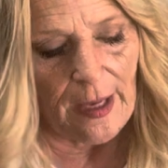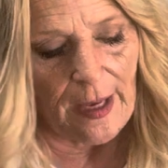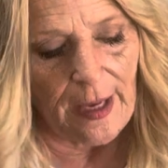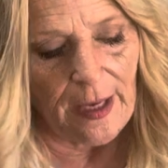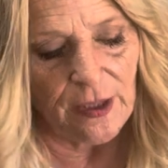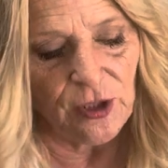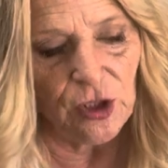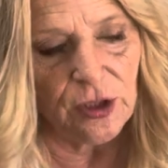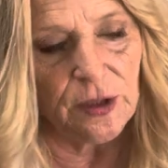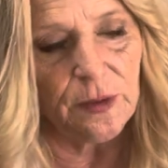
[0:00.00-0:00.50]

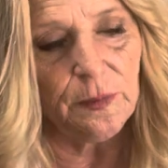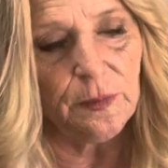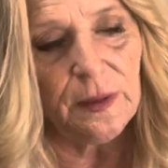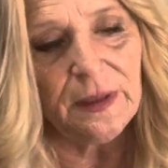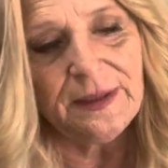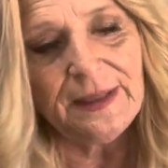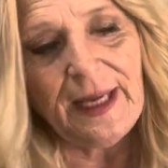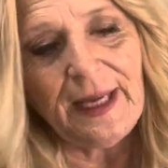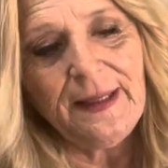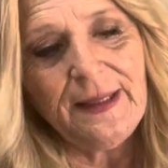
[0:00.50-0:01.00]
And just
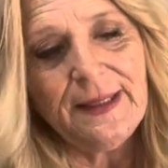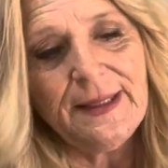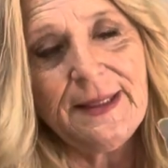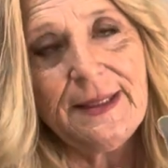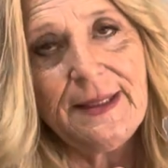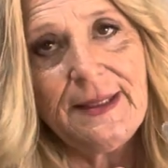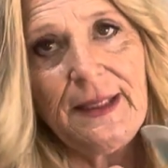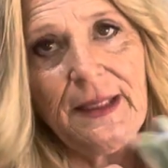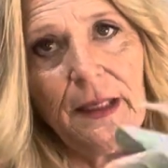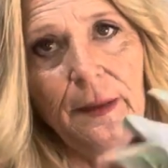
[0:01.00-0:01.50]
take the
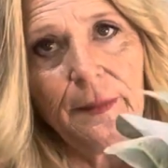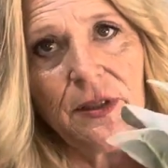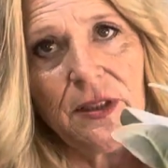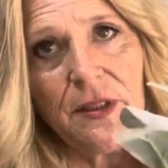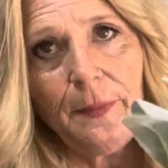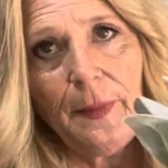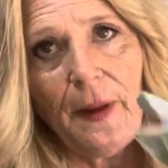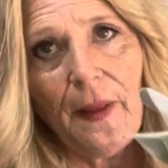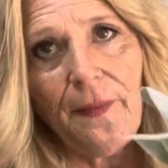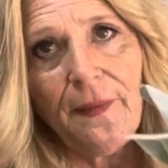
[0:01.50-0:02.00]
stem, it's
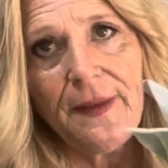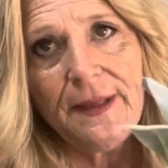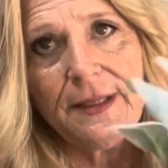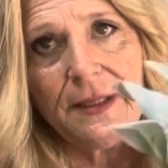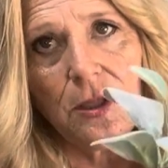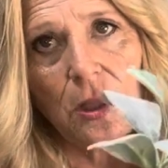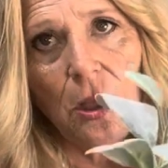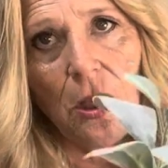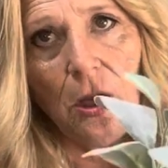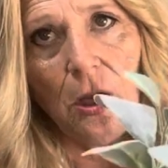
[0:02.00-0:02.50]
about this
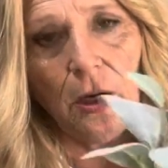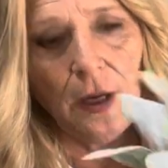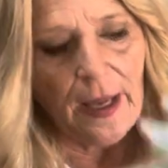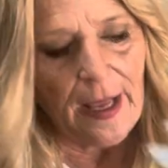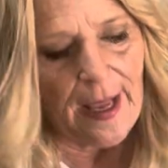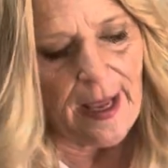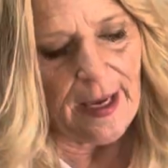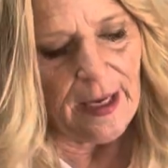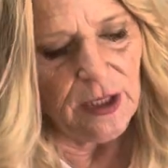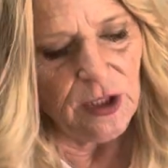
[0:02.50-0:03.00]
long,
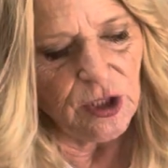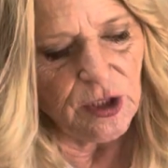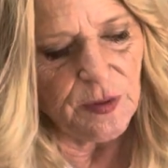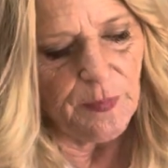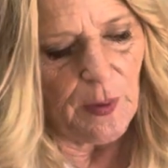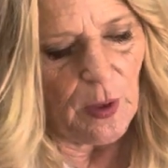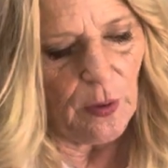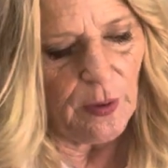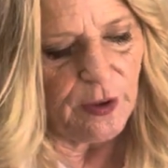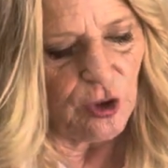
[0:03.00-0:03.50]
and just
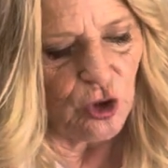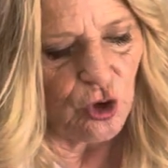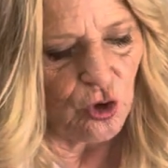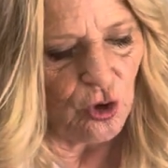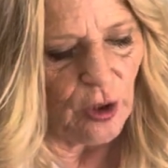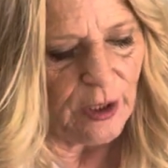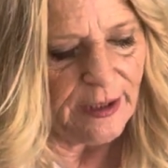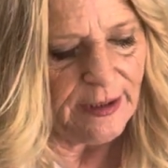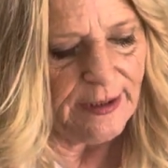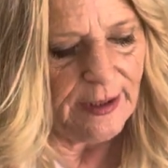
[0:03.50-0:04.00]
poke it
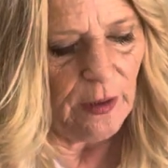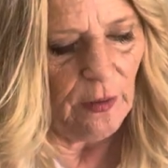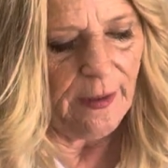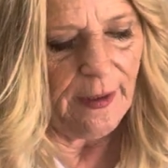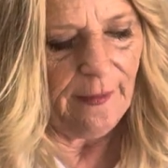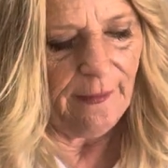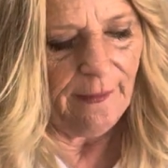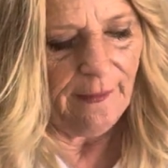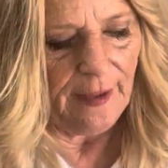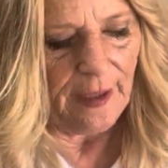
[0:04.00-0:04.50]
straight down
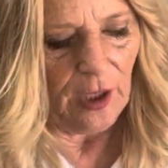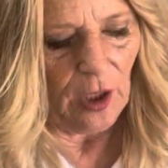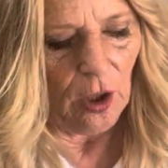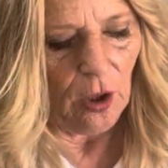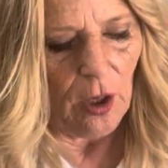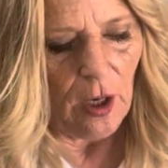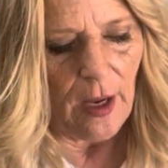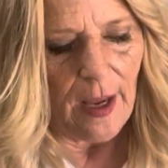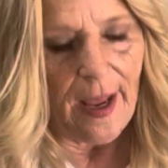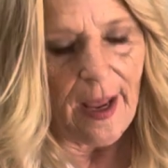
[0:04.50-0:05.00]
in there.
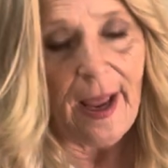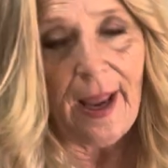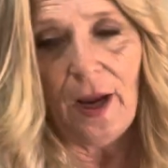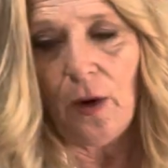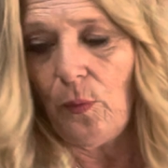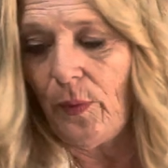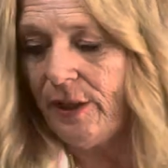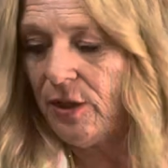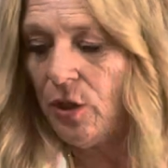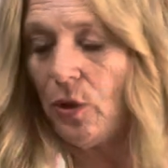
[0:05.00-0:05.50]
And
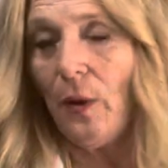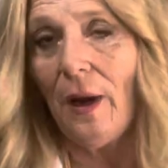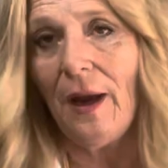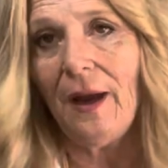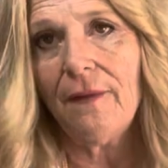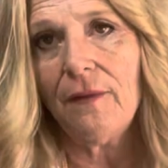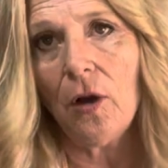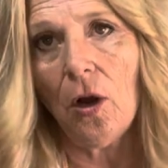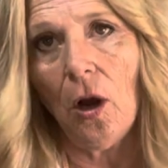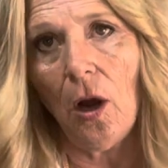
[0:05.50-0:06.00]
we do
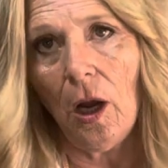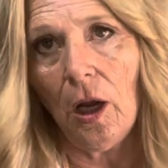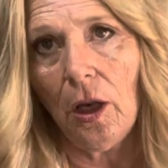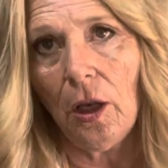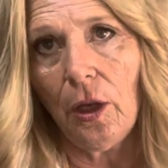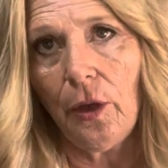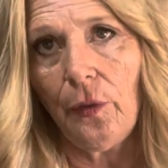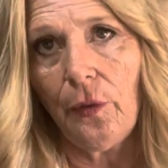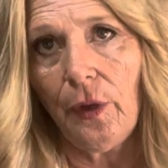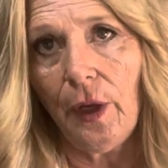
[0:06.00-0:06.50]
have our hot
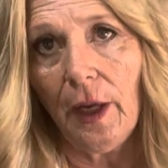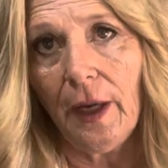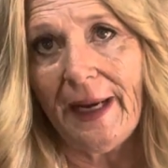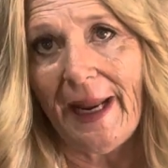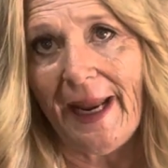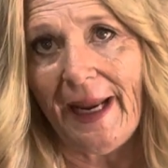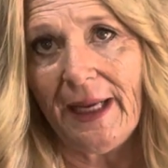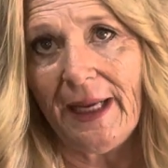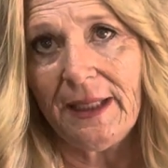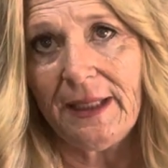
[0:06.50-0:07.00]
glue gun
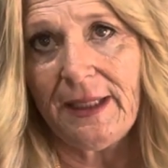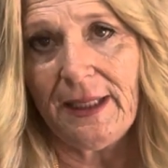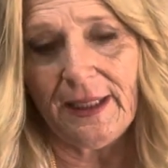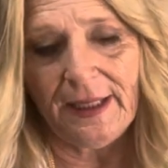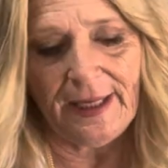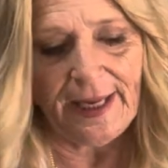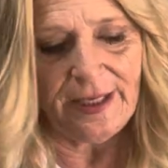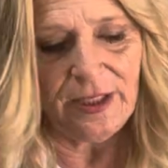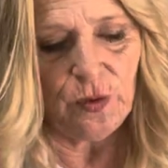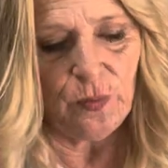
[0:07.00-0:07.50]
handy in
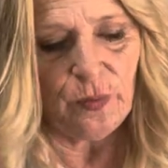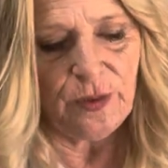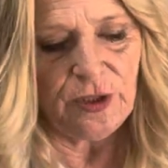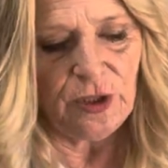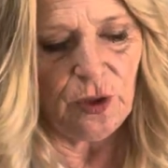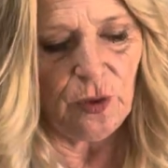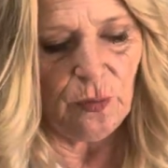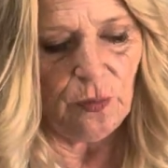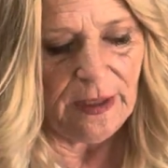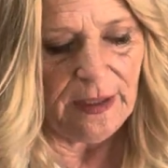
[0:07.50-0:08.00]
case we
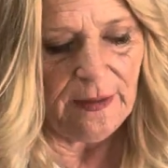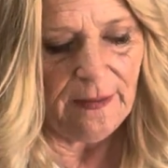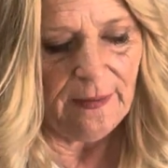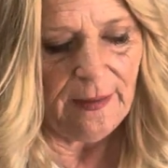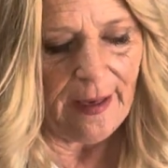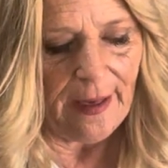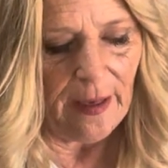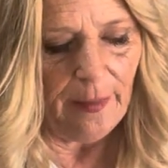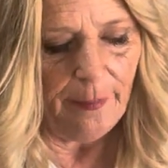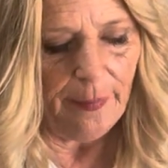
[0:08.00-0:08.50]
do need
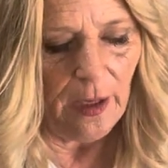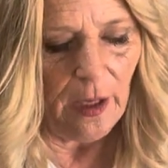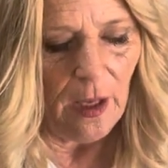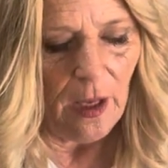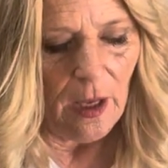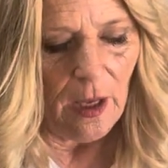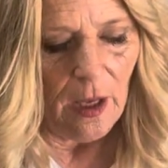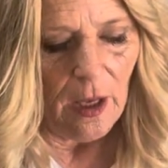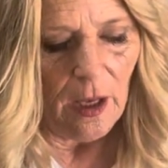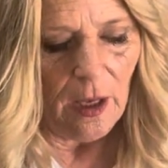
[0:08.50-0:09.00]
that, but
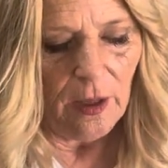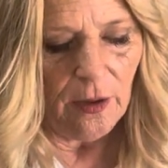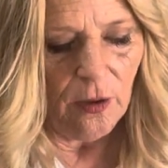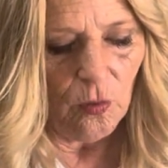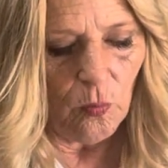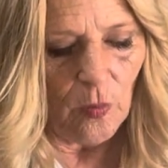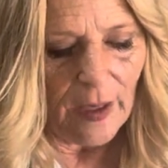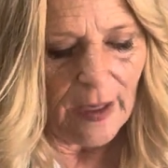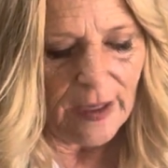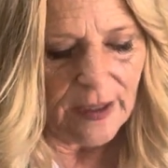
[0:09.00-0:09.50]

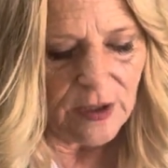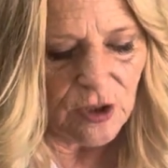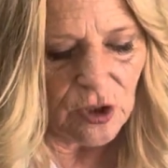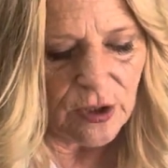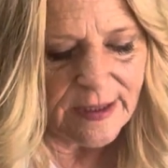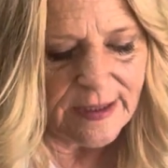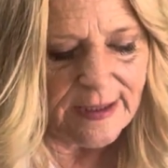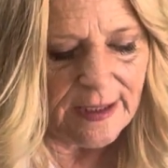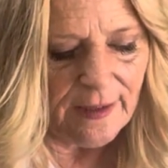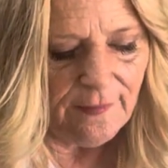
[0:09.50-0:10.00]
otherwise
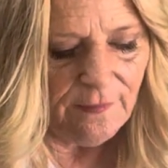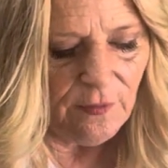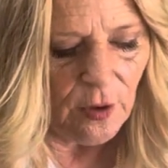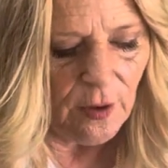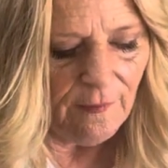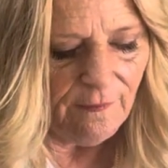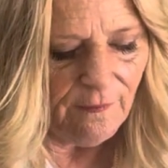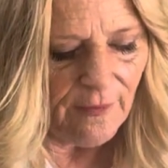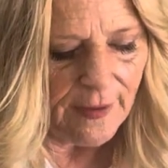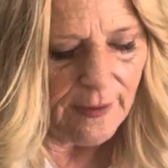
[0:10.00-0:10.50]
just see if you
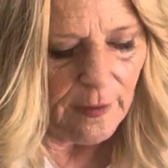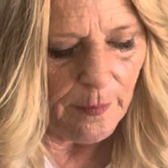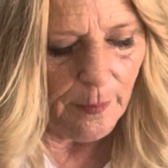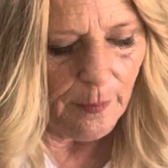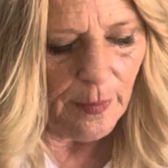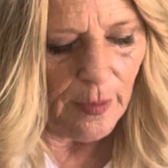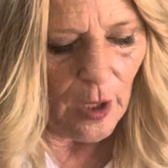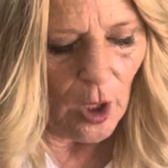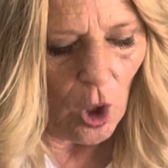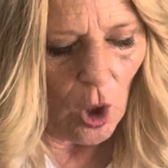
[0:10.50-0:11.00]
can find
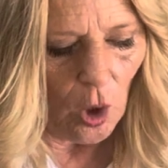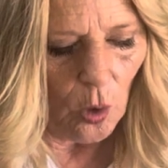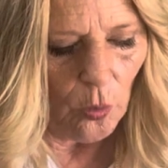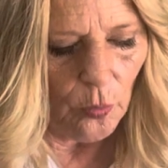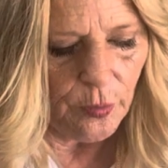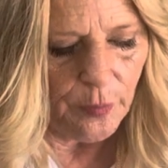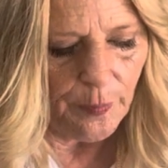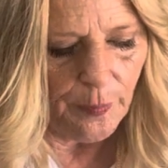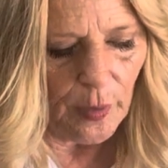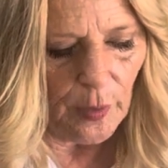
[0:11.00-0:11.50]
a hole
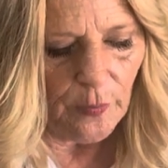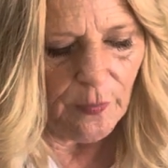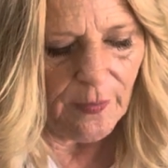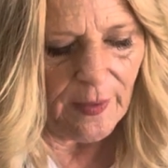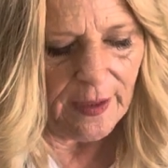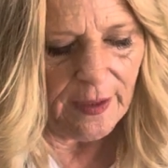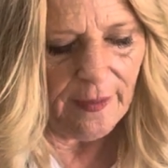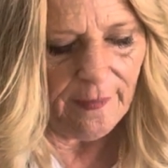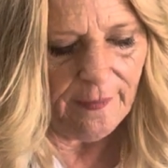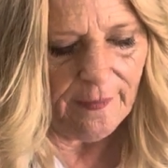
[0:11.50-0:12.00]
to poke
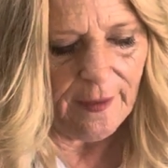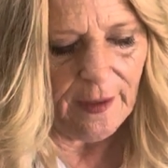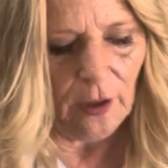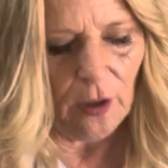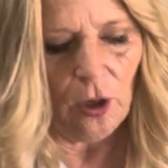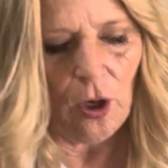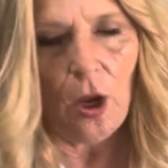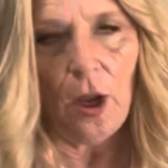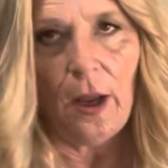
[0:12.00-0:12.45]
that in there.